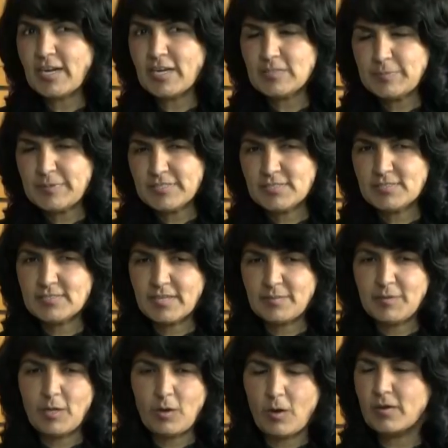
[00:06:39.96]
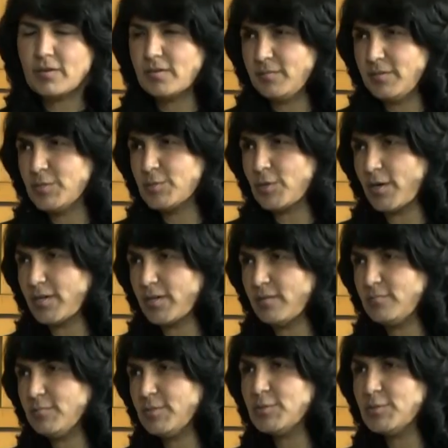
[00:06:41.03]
aspirations can be long term and short term.